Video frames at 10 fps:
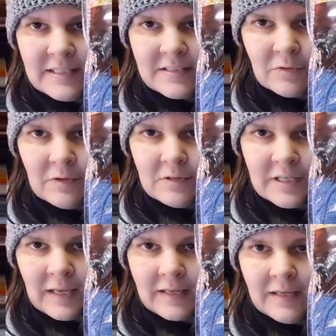It's
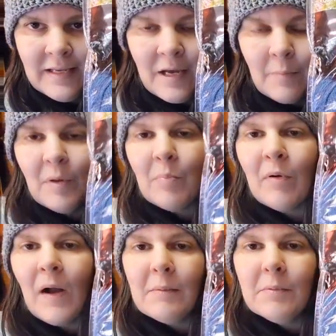crochet, but
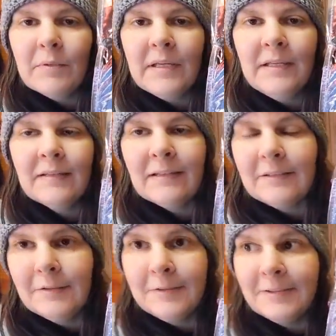probably, I
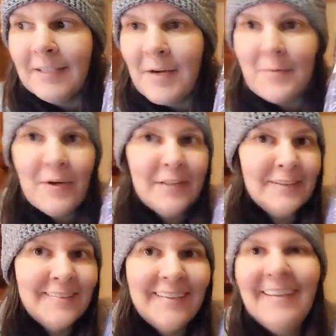hope she's not
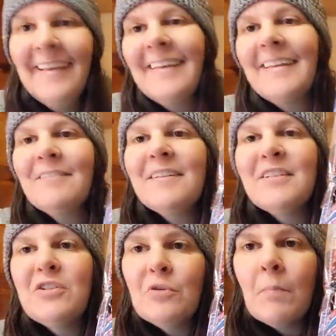watching, give it
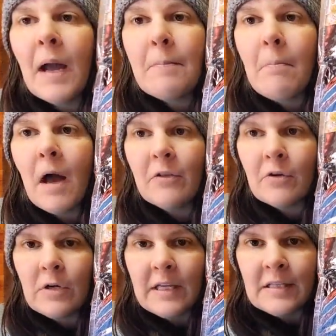to my
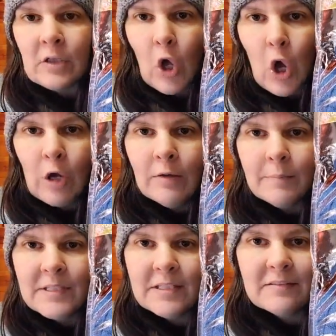mother-in-law
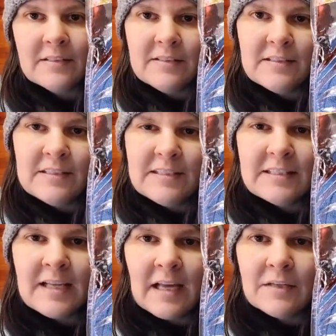because this, this
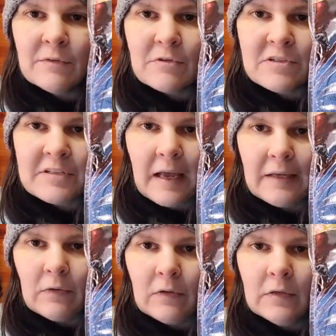is kind of her
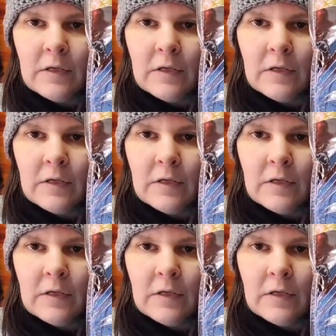style.